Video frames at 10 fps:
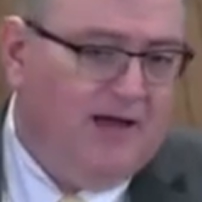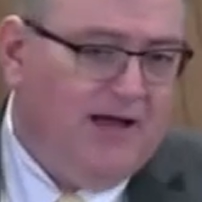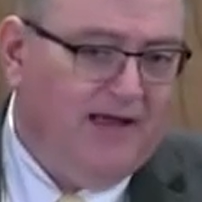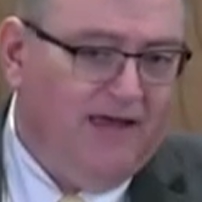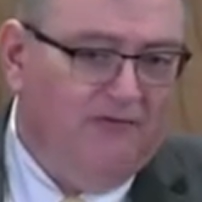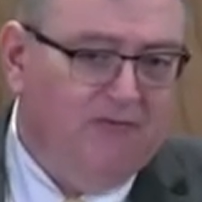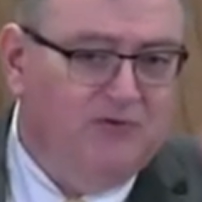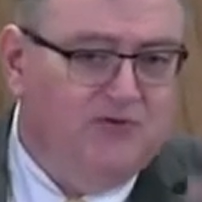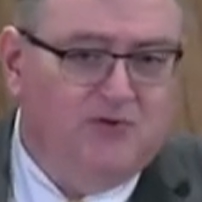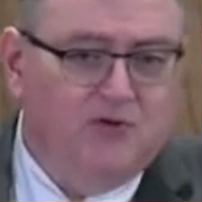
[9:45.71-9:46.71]
I gave them
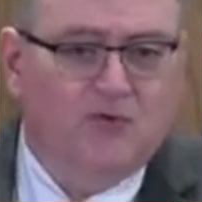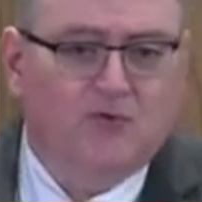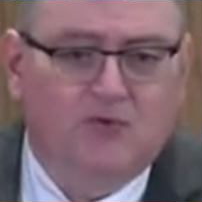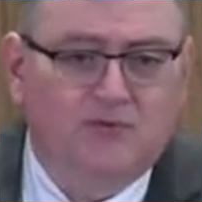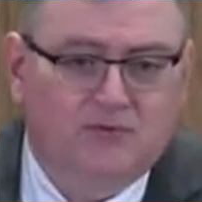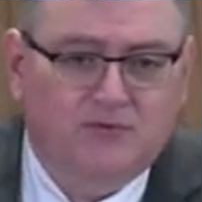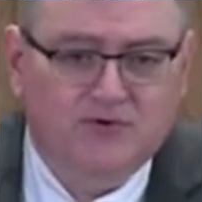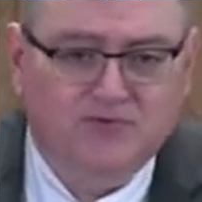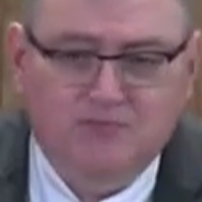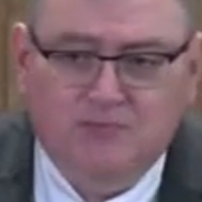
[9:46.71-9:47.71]
to the local
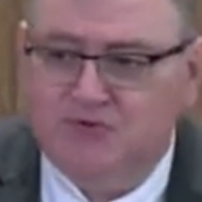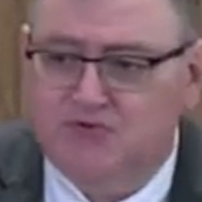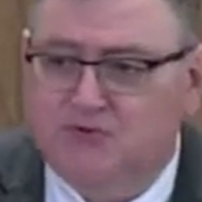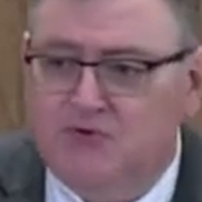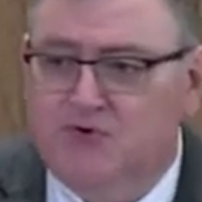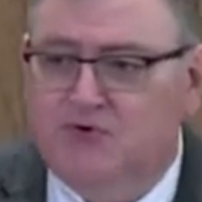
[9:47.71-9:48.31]
Christian bookstore,